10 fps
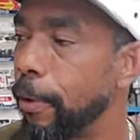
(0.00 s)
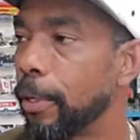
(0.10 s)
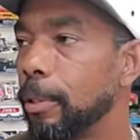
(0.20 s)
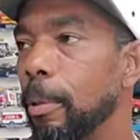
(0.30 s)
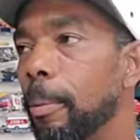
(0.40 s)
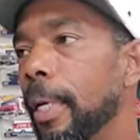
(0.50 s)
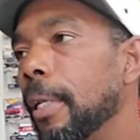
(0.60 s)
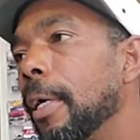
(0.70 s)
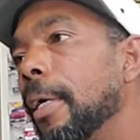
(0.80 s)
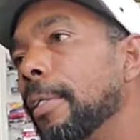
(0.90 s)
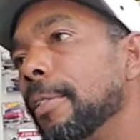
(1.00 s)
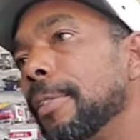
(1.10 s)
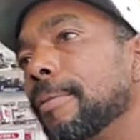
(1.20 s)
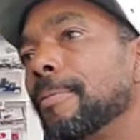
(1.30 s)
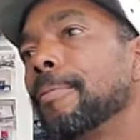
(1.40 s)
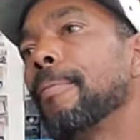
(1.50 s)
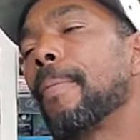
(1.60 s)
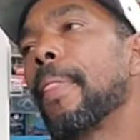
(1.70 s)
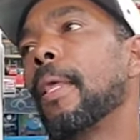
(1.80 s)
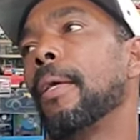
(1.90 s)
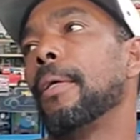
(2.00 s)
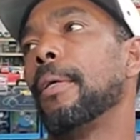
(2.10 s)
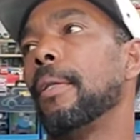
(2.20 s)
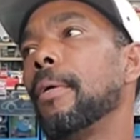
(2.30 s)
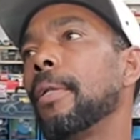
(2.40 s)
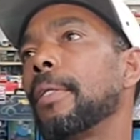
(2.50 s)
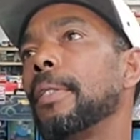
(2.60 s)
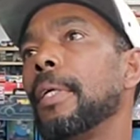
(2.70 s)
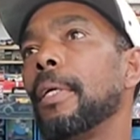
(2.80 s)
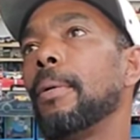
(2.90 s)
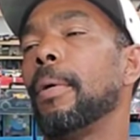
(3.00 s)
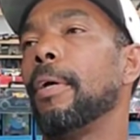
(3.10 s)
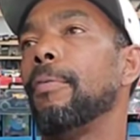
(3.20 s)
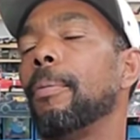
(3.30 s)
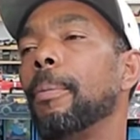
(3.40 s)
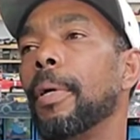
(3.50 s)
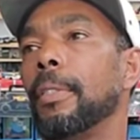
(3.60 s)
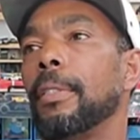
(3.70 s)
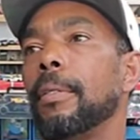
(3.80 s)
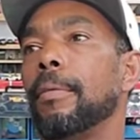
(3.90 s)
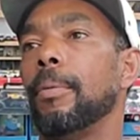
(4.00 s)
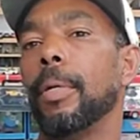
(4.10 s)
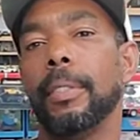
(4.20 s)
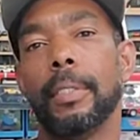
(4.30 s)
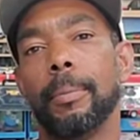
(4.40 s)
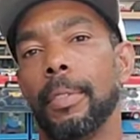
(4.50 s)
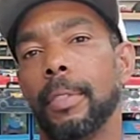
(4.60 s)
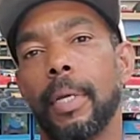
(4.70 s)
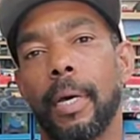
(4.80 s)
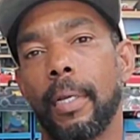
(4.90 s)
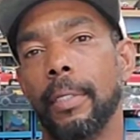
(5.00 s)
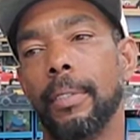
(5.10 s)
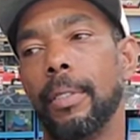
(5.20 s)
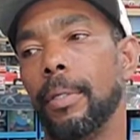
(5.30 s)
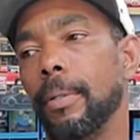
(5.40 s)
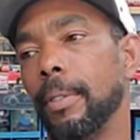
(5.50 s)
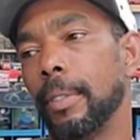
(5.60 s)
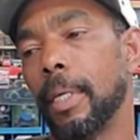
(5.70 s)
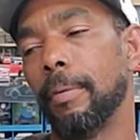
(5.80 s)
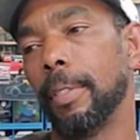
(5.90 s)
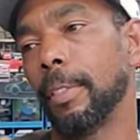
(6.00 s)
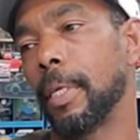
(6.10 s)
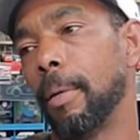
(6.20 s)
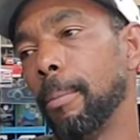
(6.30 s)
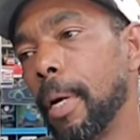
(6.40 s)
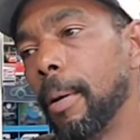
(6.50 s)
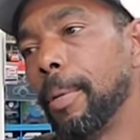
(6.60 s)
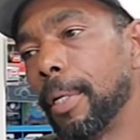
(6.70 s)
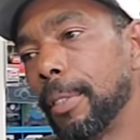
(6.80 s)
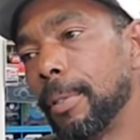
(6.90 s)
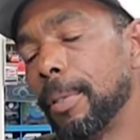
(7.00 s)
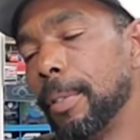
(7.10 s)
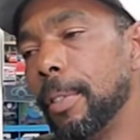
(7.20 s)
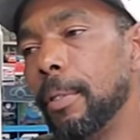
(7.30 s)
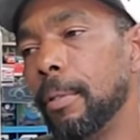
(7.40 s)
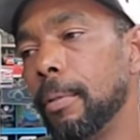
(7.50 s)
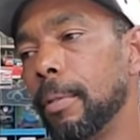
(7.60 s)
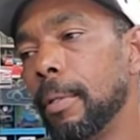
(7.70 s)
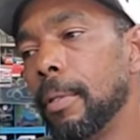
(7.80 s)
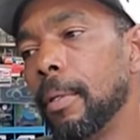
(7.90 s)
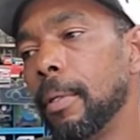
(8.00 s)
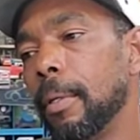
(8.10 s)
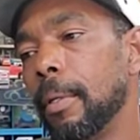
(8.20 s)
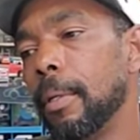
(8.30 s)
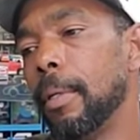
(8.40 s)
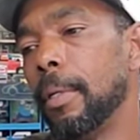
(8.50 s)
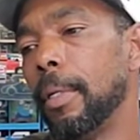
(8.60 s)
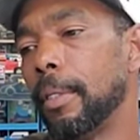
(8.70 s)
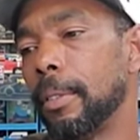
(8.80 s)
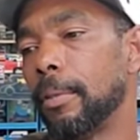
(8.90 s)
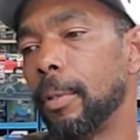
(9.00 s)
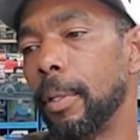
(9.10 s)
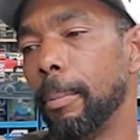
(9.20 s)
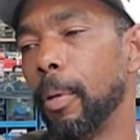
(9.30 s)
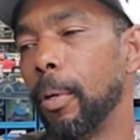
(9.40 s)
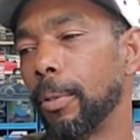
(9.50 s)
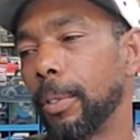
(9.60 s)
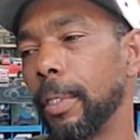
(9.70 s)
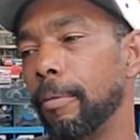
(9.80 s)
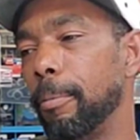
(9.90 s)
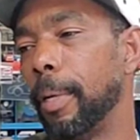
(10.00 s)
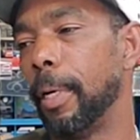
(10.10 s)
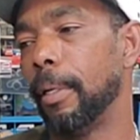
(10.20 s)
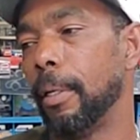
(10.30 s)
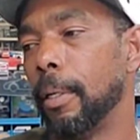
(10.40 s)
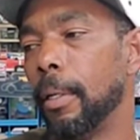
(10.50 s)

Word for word: to focus my main lines. You know, like I say, get away from a bunch of ones I'm just not into and stuff I just kind of bought because it was new. That's just real impulsive, but